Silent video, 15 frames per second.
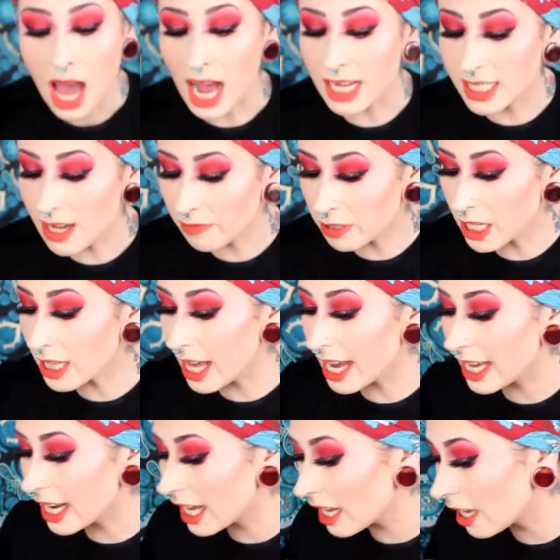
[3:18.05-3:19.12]
I definitely
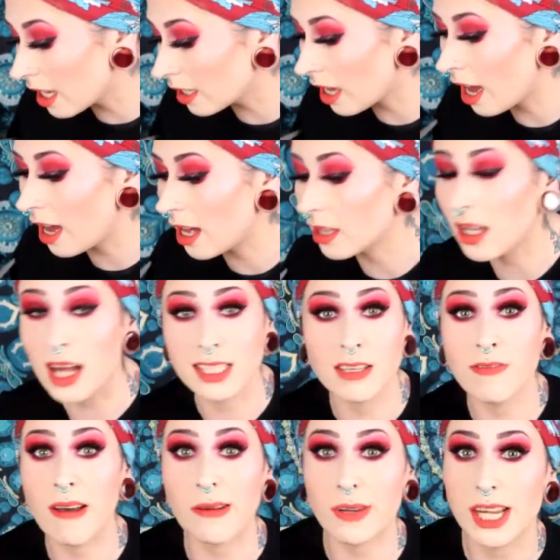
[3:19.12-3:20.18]
like getting
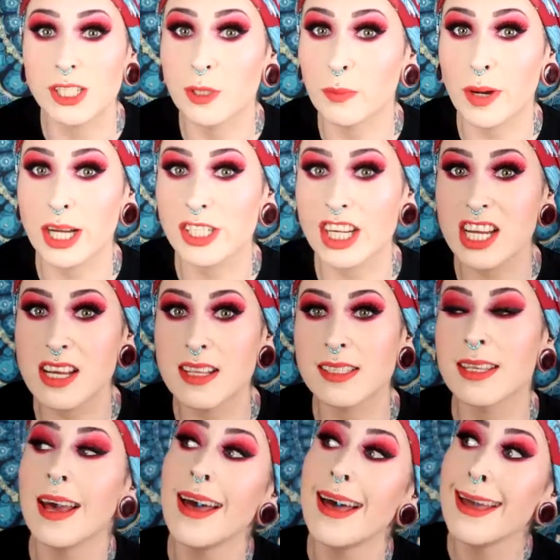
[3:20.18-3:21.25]
lots of foundation brushes